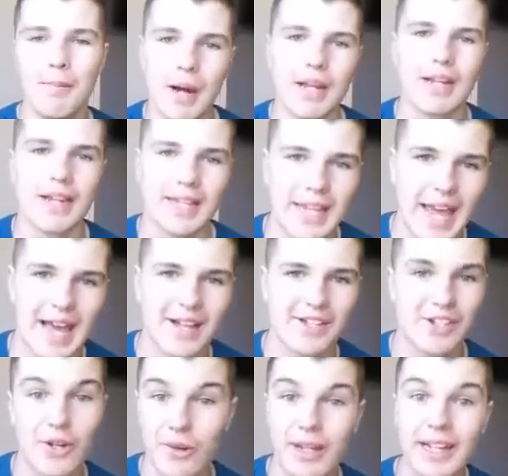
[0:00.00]
But yeah,
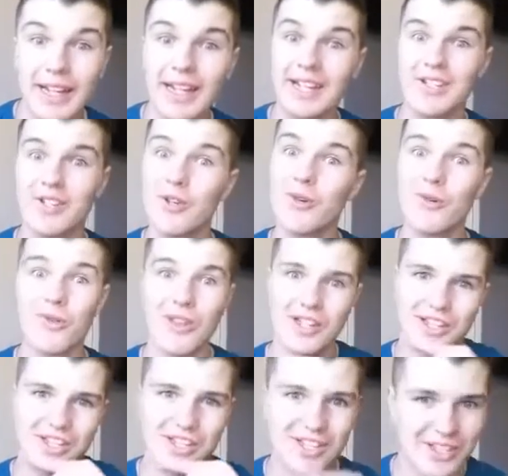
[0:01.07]
so getting into
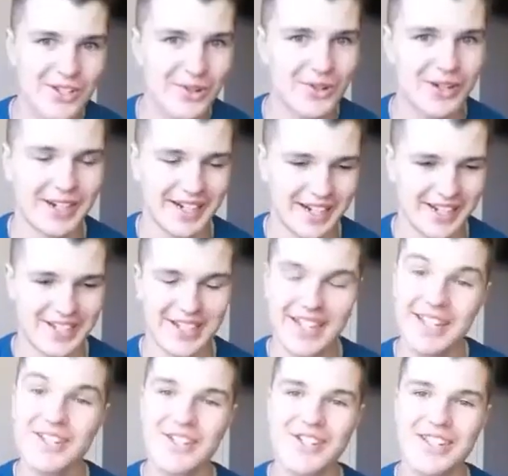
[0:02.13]
the story, it is
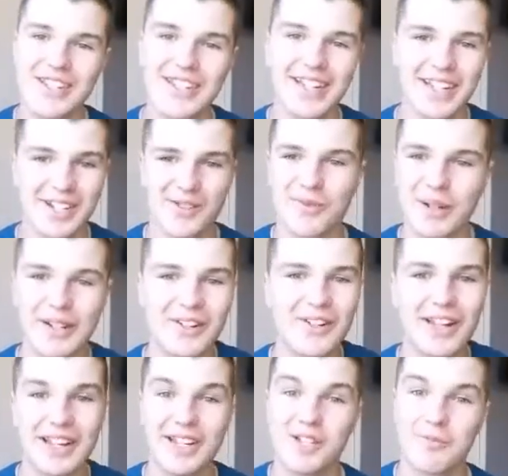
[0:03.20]
interesting, it is
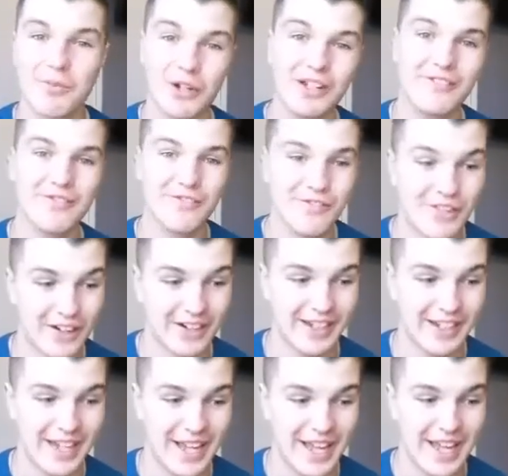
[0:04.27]
weird, it is pretty
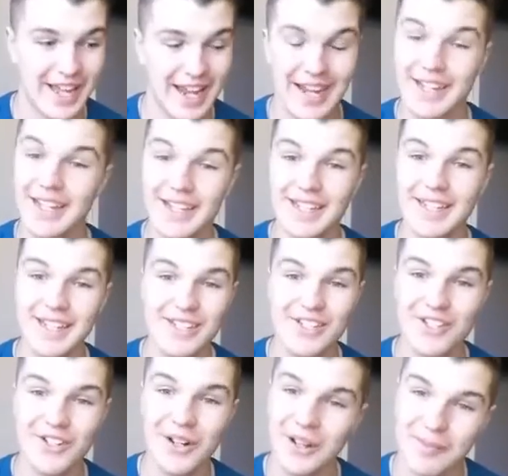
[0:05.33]
funny. And it
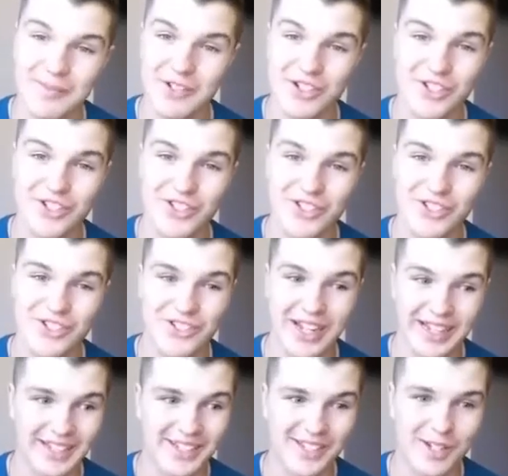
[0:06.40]
straight up just
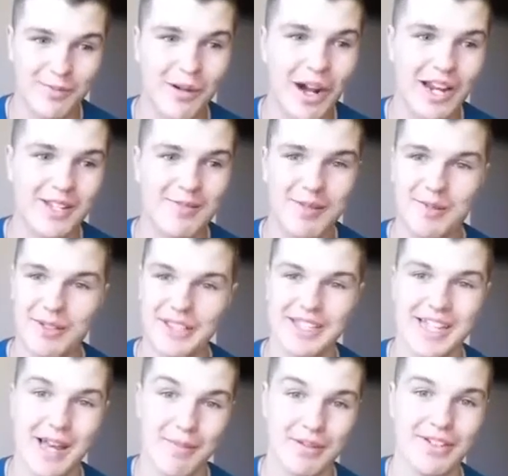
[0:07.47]
like surprised me when
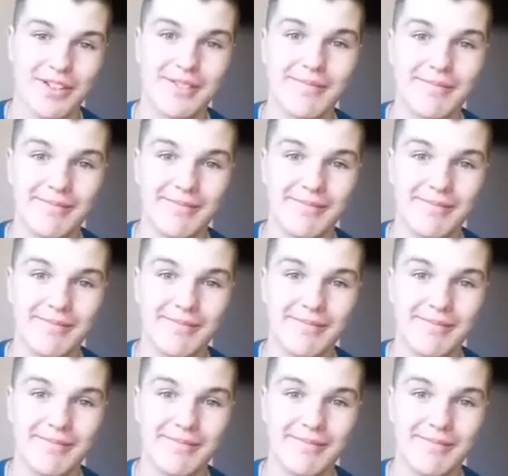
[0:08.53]
this happened.